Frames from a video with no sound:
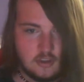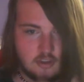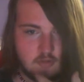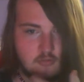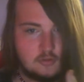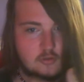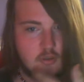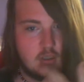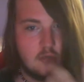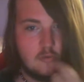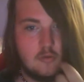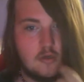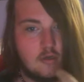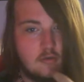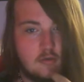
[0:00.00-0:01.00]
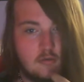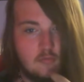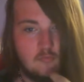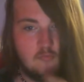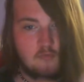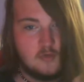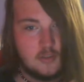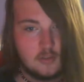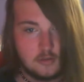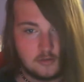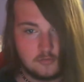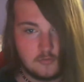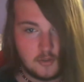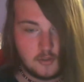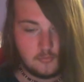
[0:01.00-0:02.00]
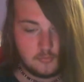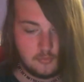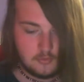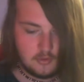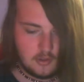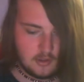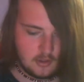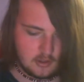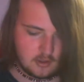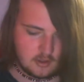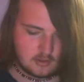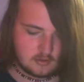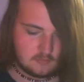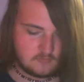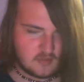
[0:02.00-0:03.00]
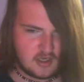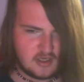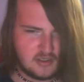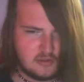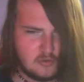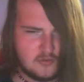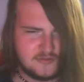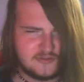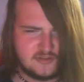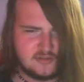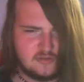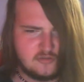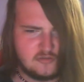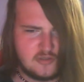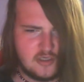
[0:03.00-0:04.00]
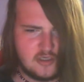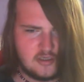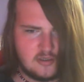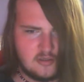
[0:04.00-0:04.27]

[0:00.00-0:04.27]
If you want to do a quick finger sweep, and if not, you can always use